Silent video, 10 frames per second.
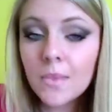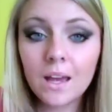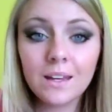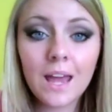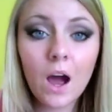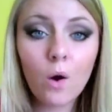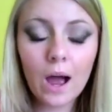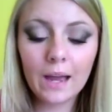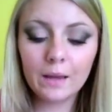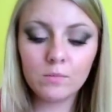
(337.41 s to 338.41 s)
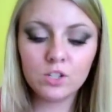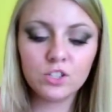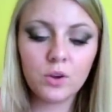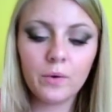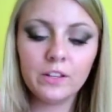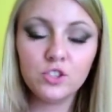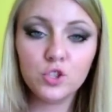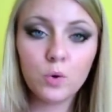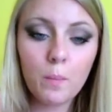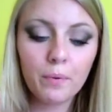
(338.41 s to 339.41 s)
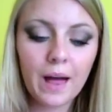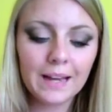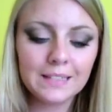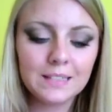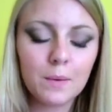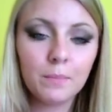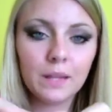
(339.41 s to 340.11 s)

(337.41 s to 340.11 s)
And now I am just going to apply some